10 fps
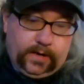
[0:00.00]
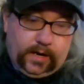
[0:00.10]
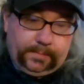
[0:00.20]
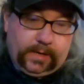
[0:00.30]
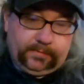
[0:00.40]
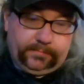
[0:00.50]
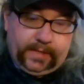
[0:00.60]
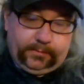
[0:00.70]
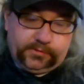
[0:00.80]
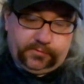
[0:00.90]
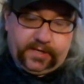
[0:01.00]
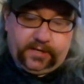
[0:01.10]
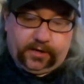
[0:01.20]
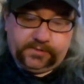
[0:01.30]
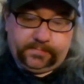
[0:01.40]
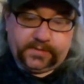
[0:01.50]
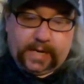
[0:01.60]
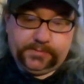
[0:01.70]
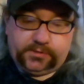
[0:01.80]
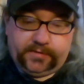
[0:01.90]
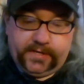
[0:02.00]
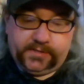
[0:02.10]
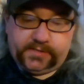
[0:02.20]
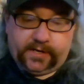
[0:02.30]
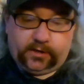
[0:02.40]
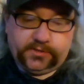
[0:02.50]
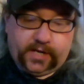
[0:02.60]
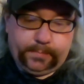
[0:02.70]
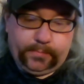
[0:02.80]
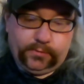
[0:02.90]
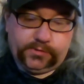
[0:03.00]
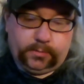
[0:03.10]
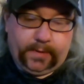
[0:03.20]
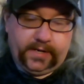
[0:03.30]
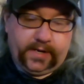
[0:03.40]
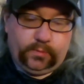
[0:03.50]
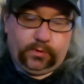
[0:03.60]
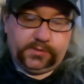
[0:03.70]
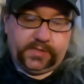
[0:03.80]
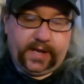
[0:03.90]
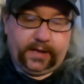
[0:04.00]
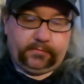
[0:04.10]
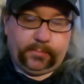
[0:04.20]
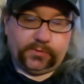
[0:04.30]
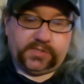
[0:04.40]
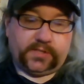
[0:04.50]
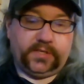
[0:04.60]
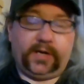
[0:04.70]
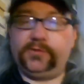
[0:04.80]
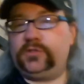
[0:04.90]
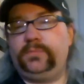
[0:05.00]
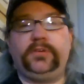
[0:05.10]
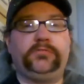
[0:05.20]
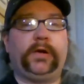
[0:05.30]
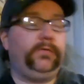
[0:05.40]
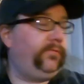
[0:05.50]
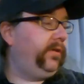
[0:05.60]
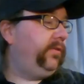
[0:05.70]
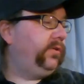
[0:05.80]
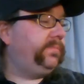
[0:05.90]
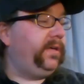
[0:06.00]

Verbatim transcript: Um, a couple of them labeled as rookie cards from the Topps traded set are Todd Moser, Mike Edwards, and Ramon Santiago, so I'm going to try to avoid those